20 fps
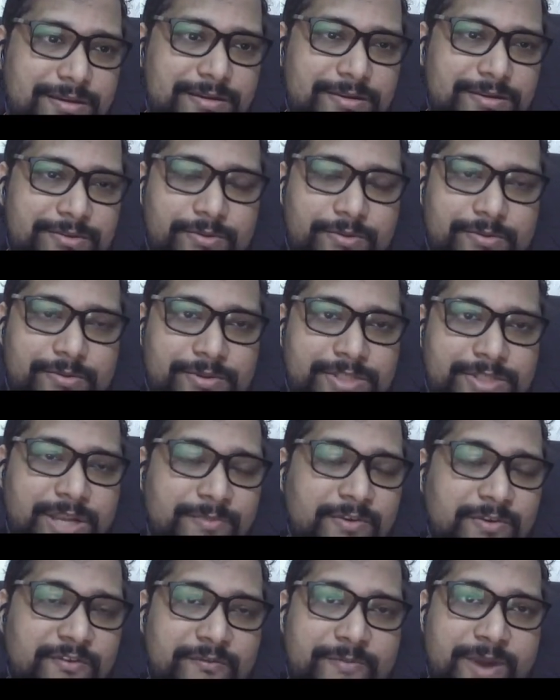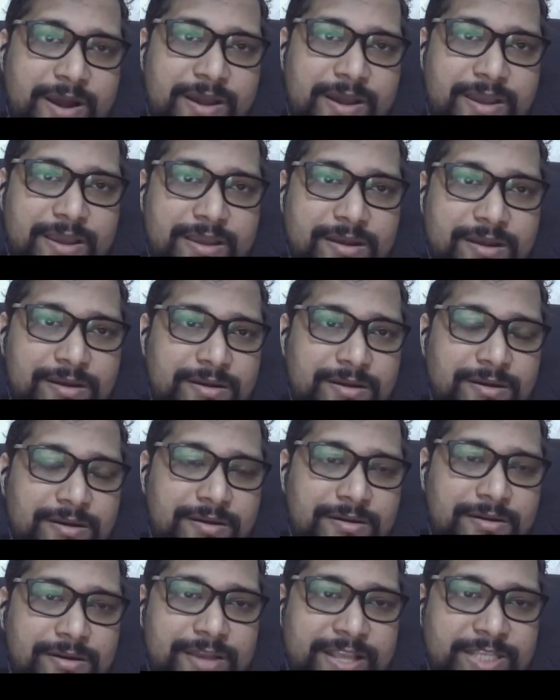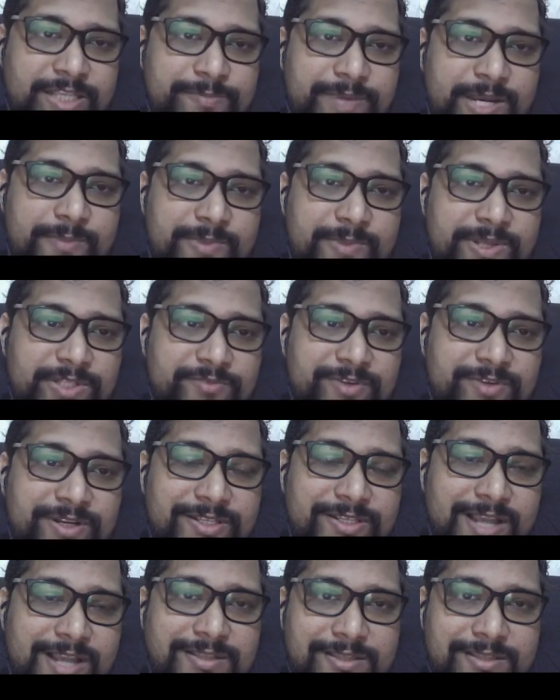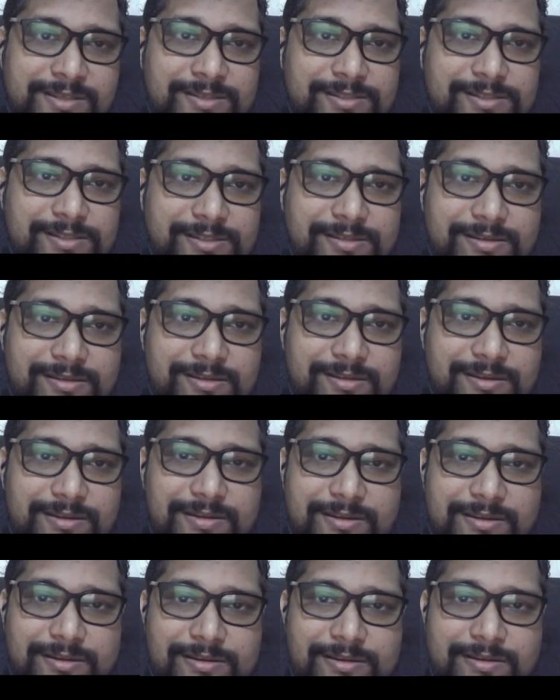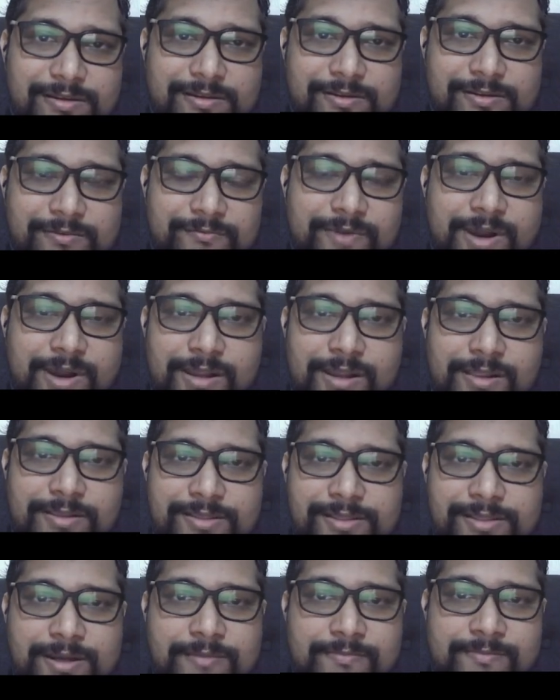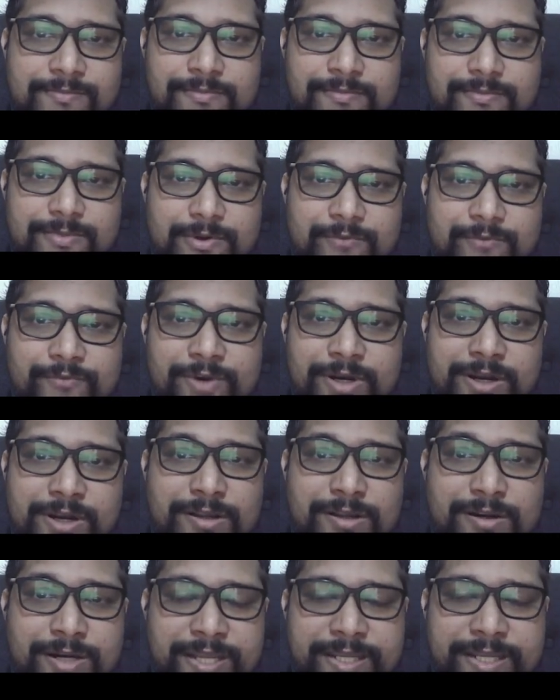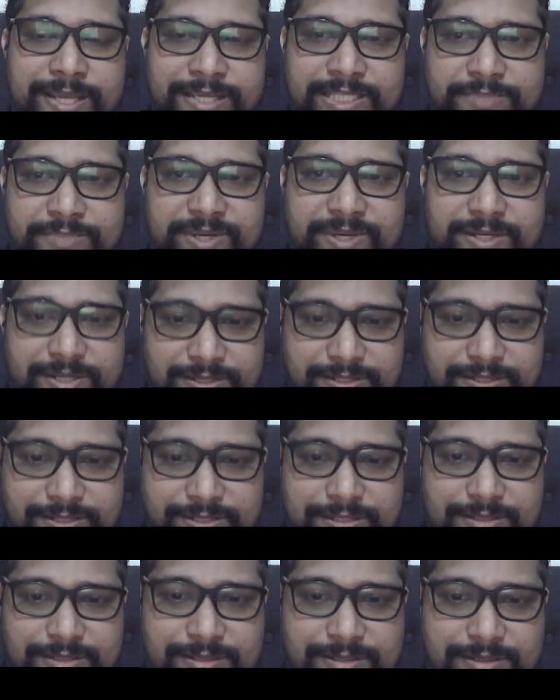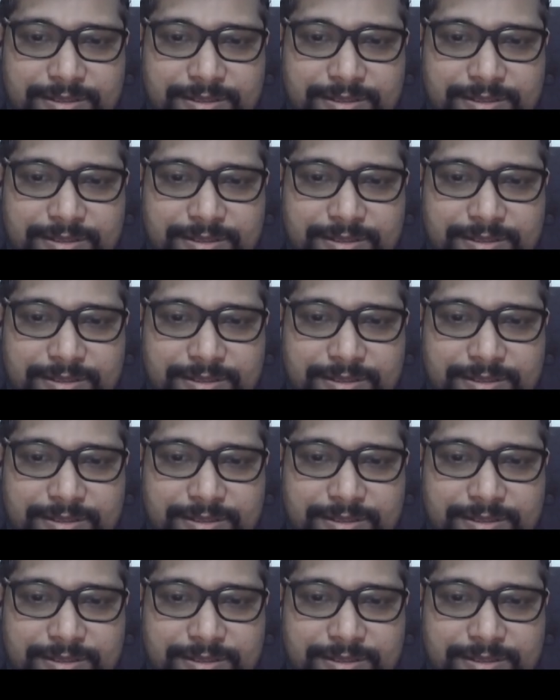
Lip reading: So some of my experiments were a success, while some were a learning experience.